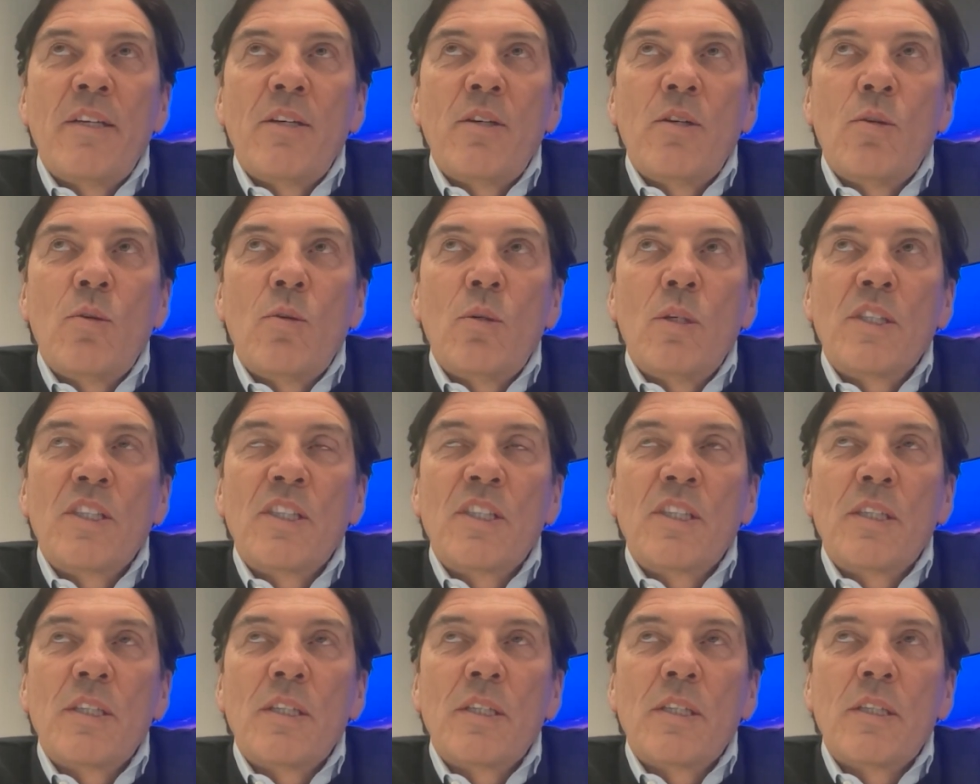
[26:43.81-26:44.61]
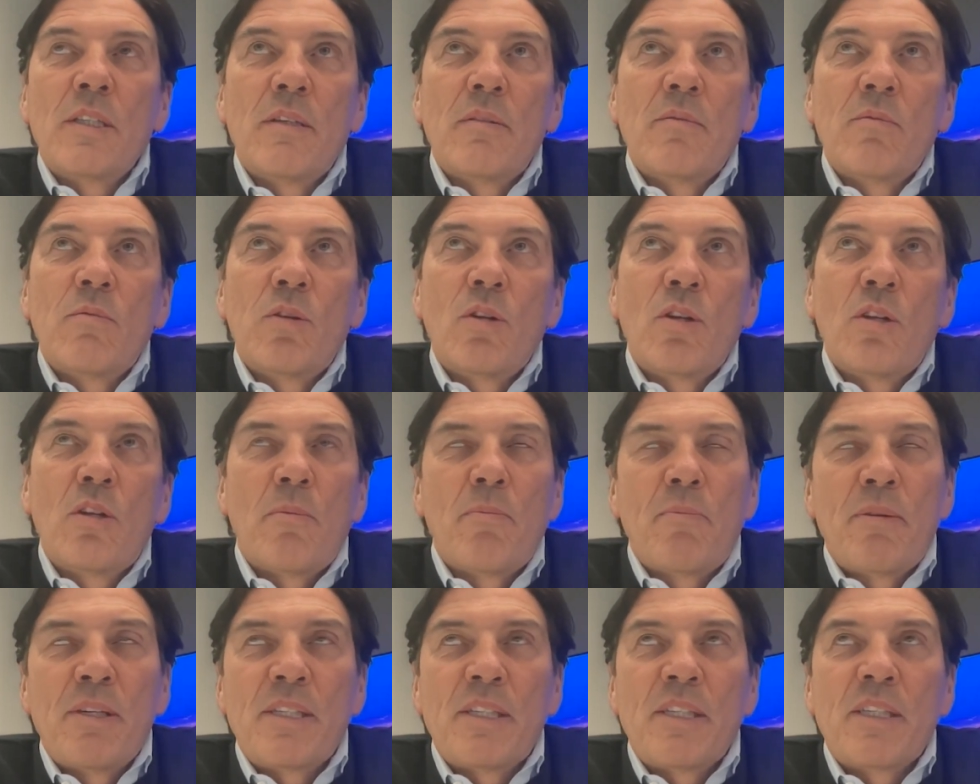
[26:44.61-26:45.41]
who was really the
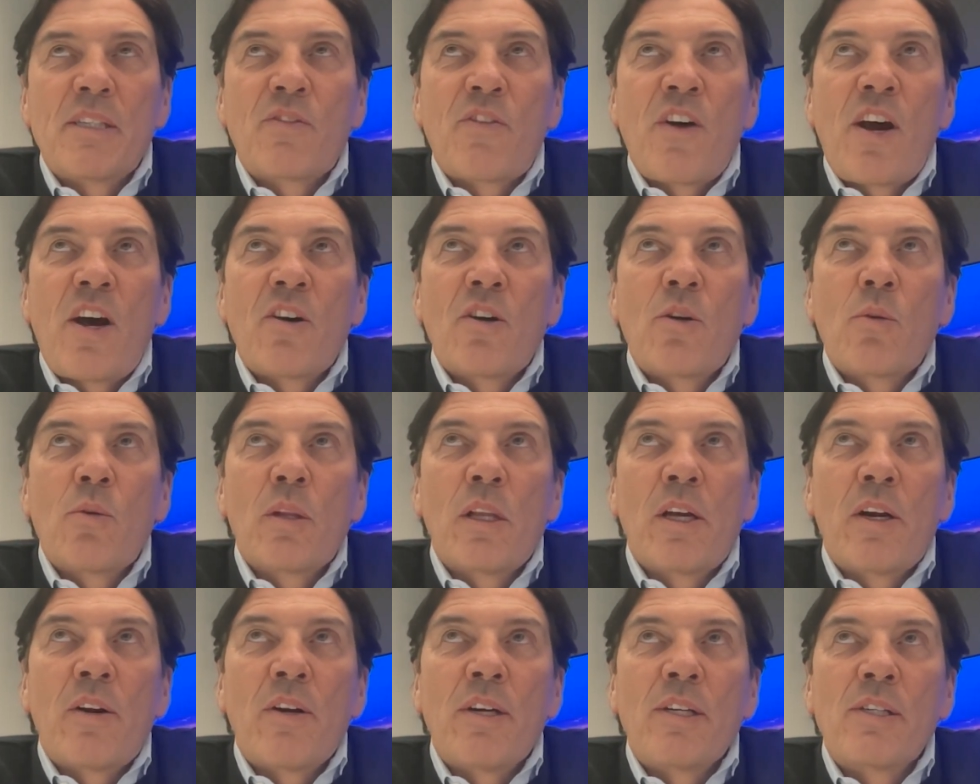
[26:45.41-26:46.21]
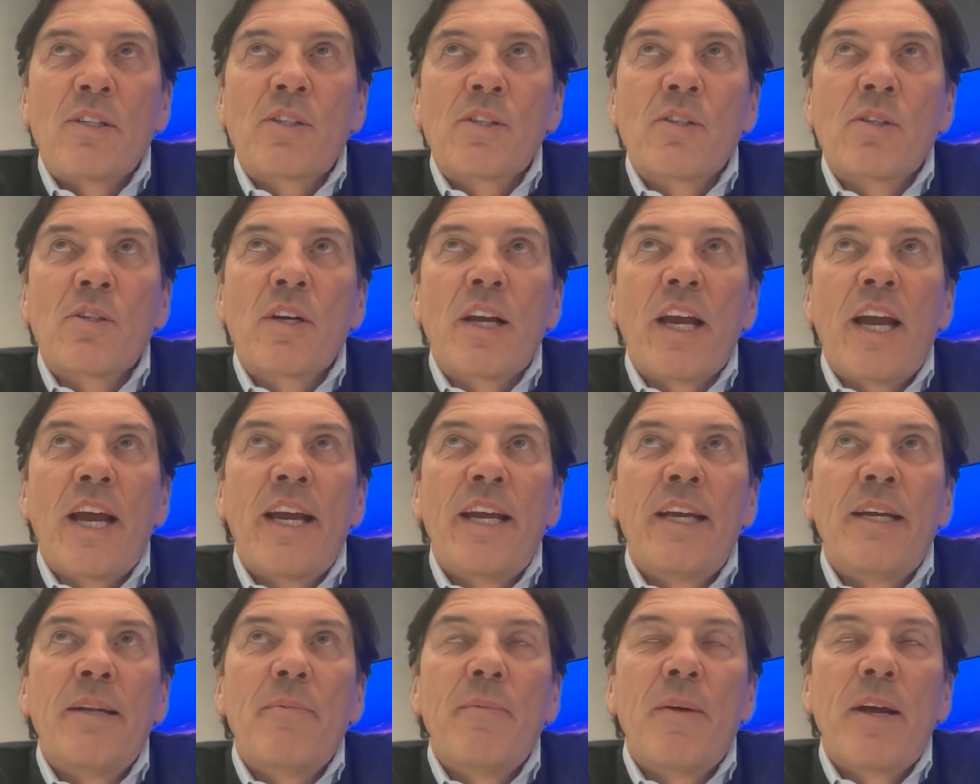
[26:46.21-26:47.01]
business founder with Larry and
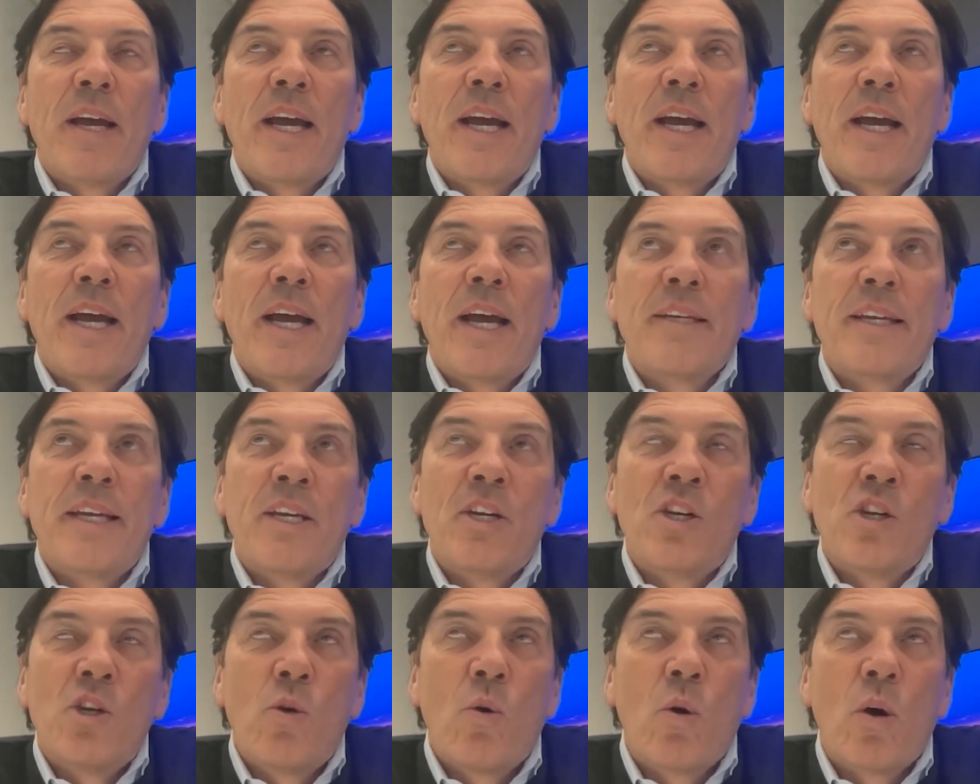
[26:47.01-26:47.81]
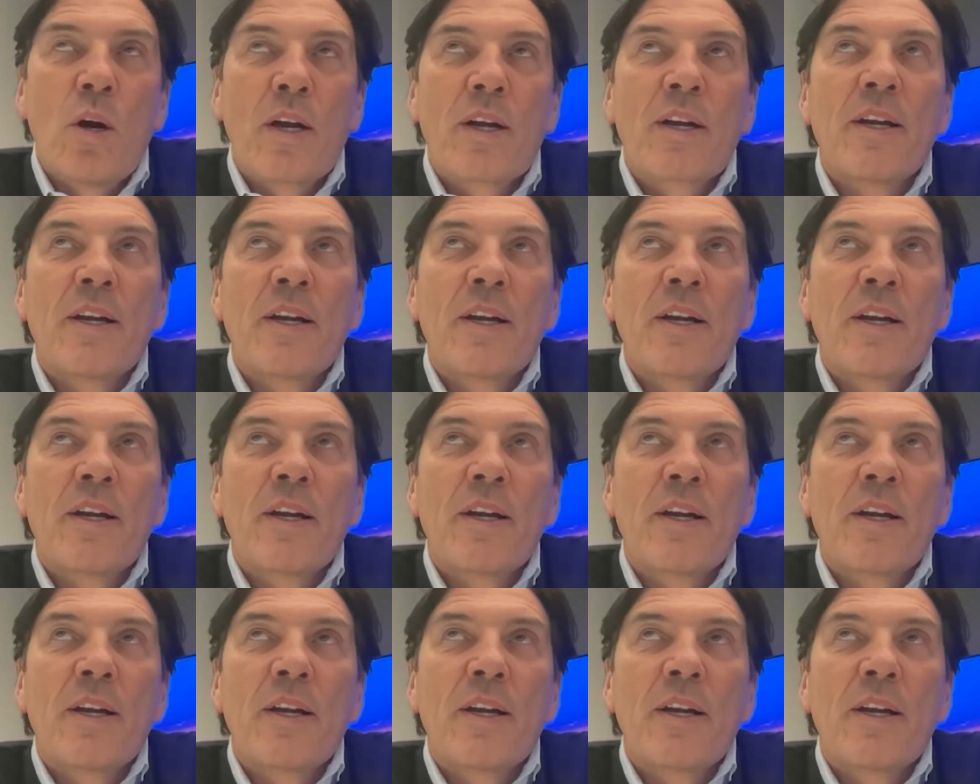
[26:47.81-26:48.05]
Sergey, and in New York.